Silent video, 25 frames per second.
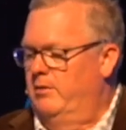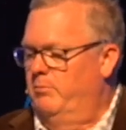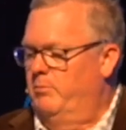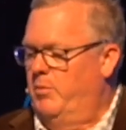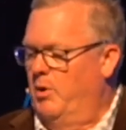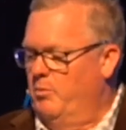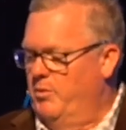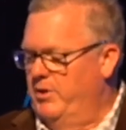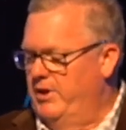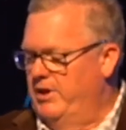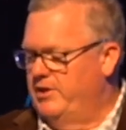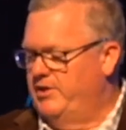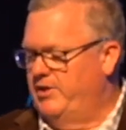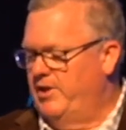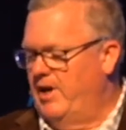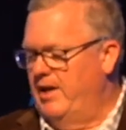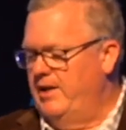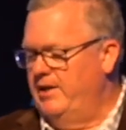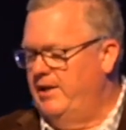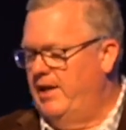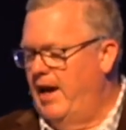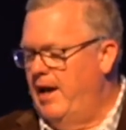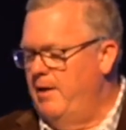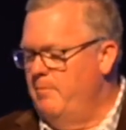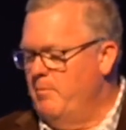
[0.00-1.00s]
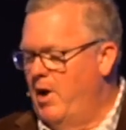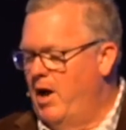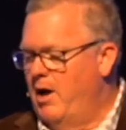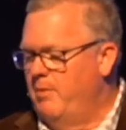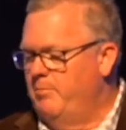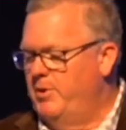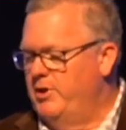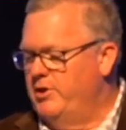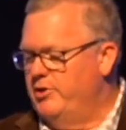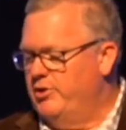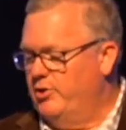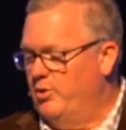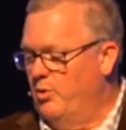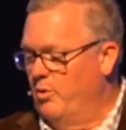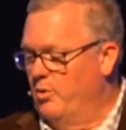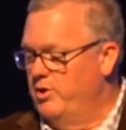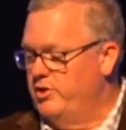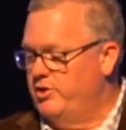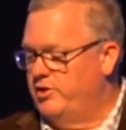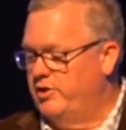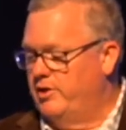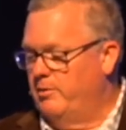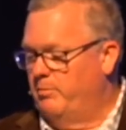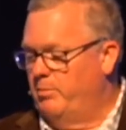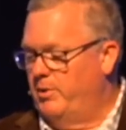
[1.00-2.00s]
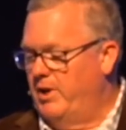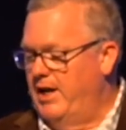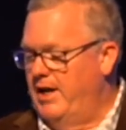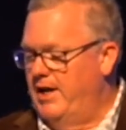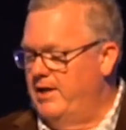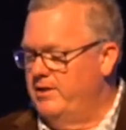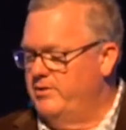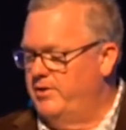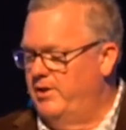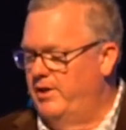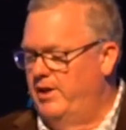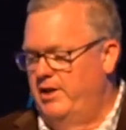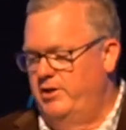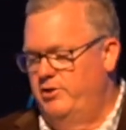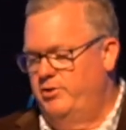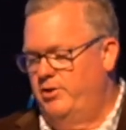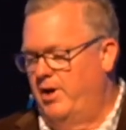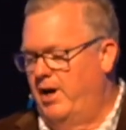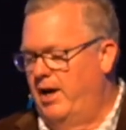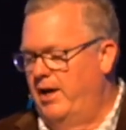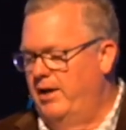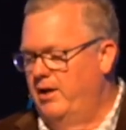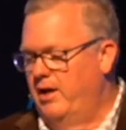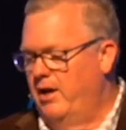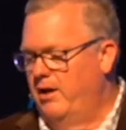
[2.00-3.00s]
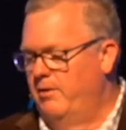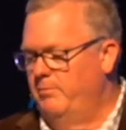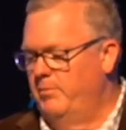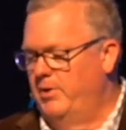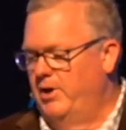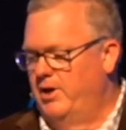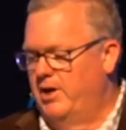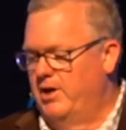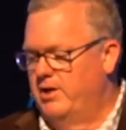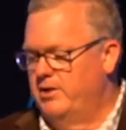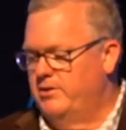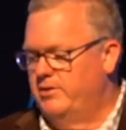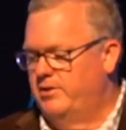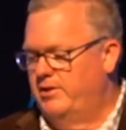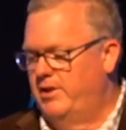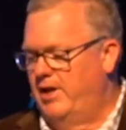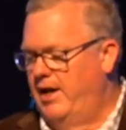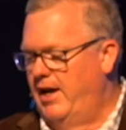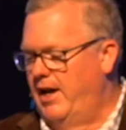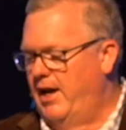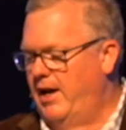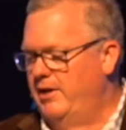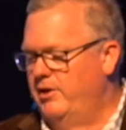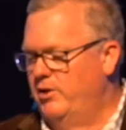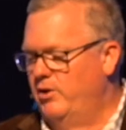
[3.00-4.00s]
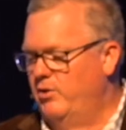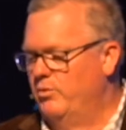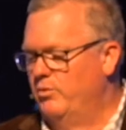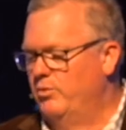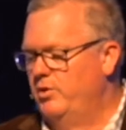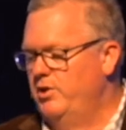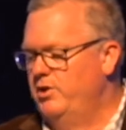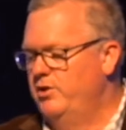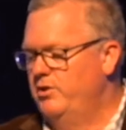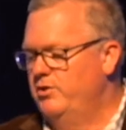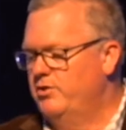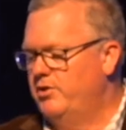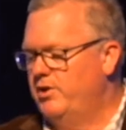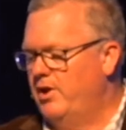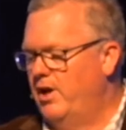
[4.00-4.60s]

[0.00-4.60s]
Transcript: But when the sun came up, it scorched the plants and they dried up because they had no roots.